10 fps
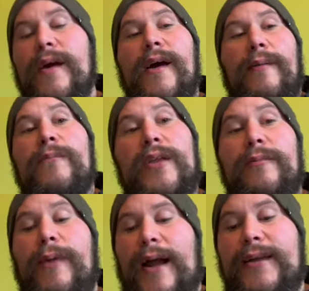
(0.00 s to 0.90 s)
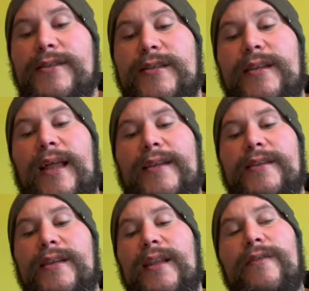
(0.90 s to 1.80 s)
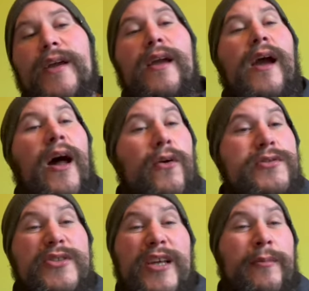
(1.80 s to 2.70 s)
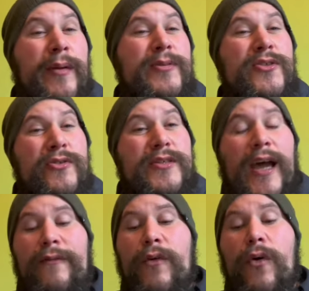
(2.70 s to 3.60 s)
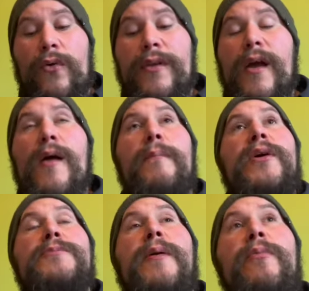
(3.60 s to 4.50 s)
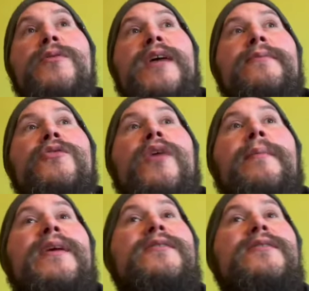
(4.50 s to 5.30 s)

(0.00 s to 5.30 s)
and bring them back into the land of the living. And also jelly babies are good to have on because people with type 2 diabetes